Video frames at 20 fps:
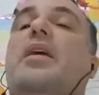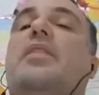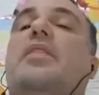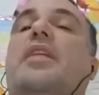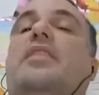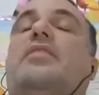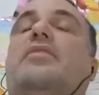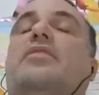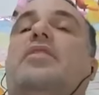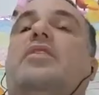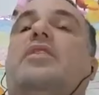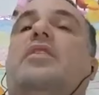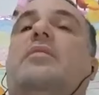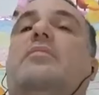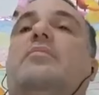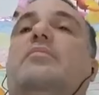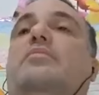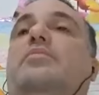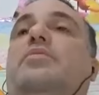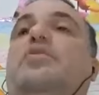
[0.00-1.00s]
that
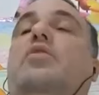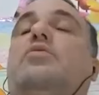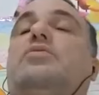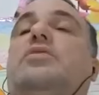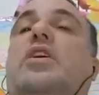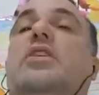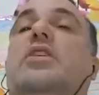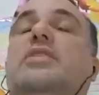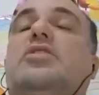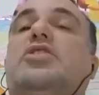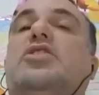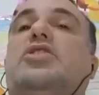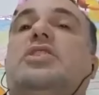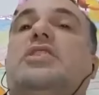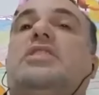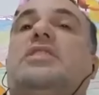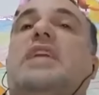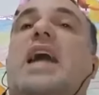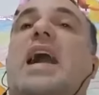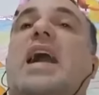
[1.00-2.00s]
um, those
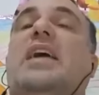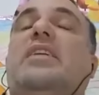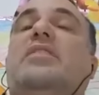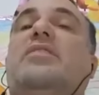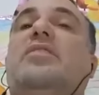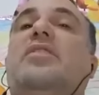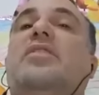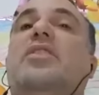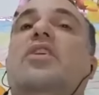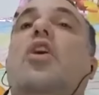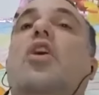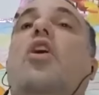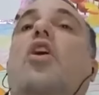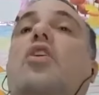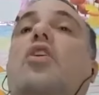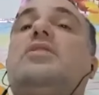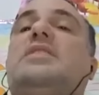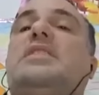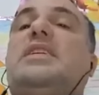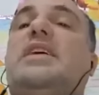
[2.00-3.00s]
hostages died
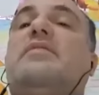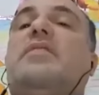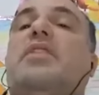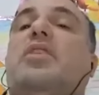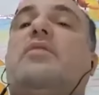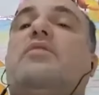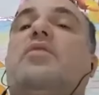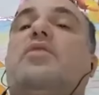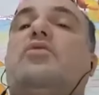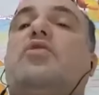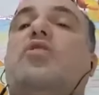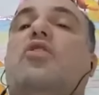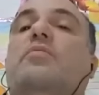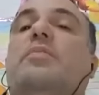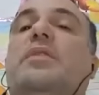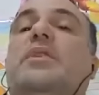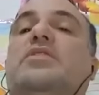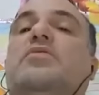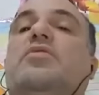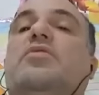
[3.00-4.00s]
on 7th of
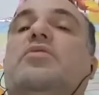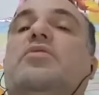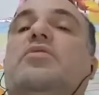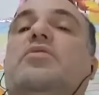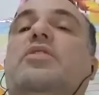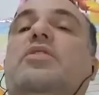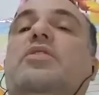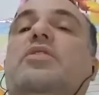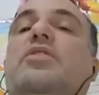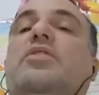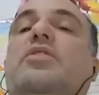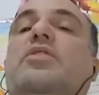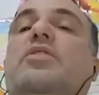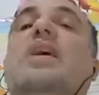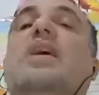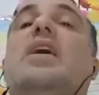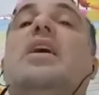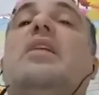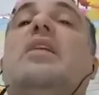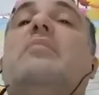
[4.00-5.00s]
October. So it
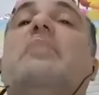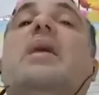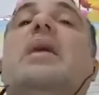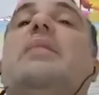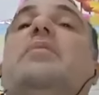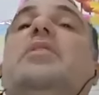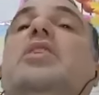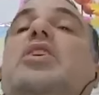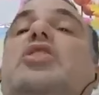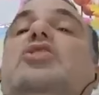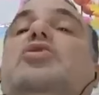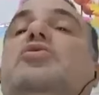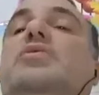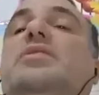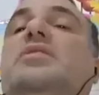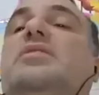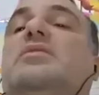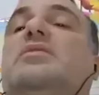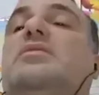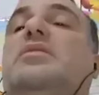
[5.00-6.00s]
means maybe they
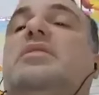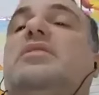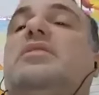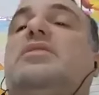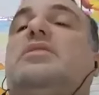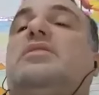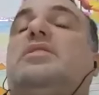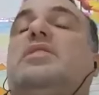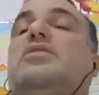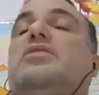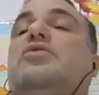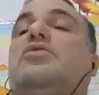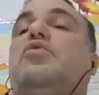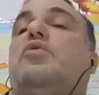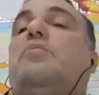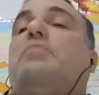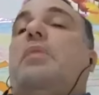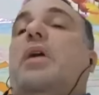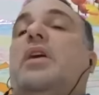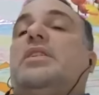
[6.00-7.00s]
just
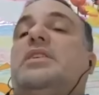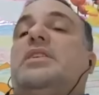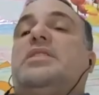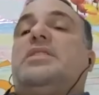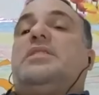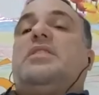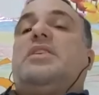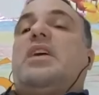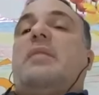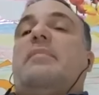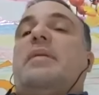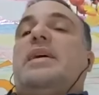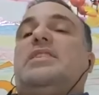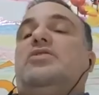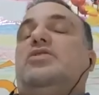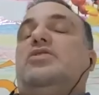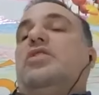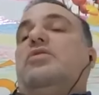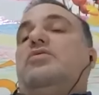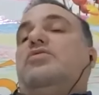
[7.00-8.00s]
took bodies. Hamas,
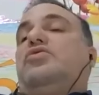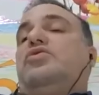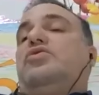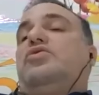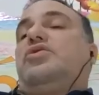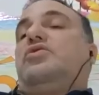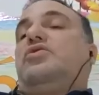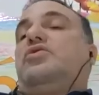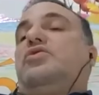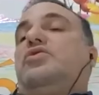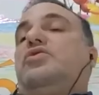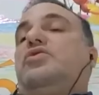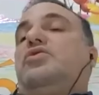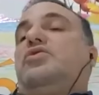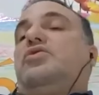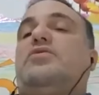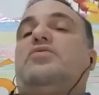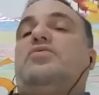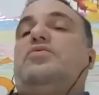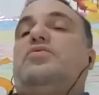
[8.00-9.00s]
you know, just took
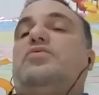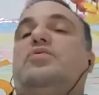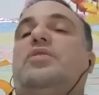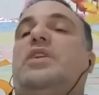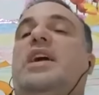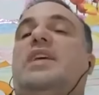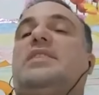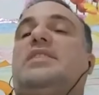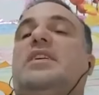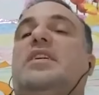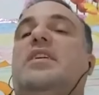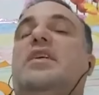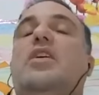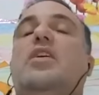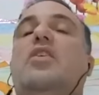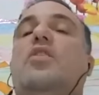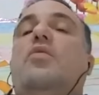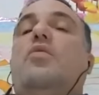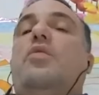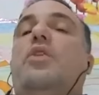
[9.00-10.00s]
bodies to Gaza.
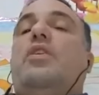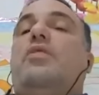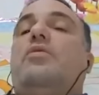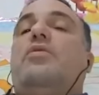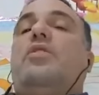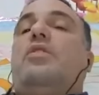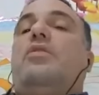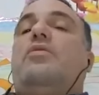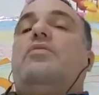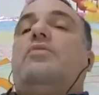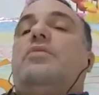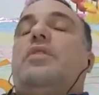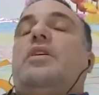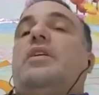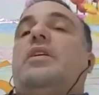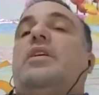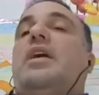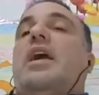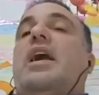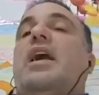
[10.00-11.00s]
We don't know.
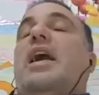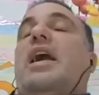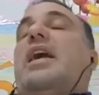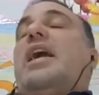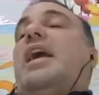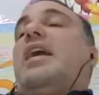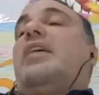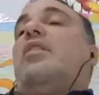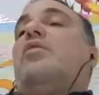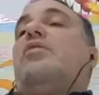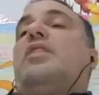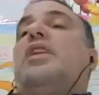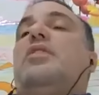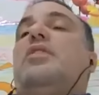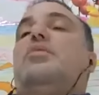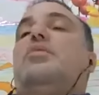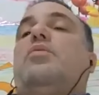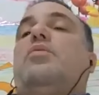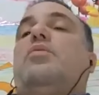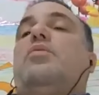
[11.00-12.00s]
I, I don't
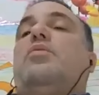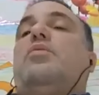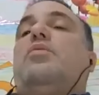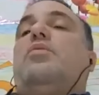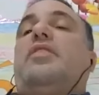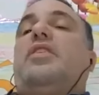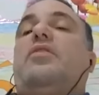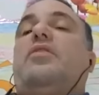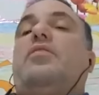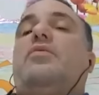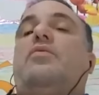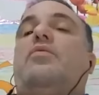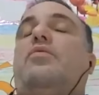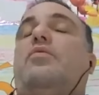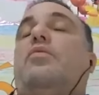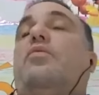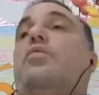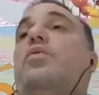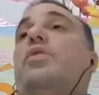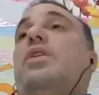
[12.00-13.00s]
think we'll never know.
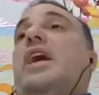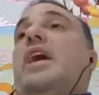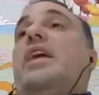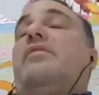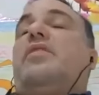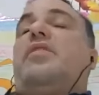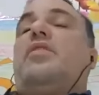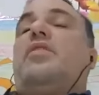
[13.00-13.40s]
We'll ever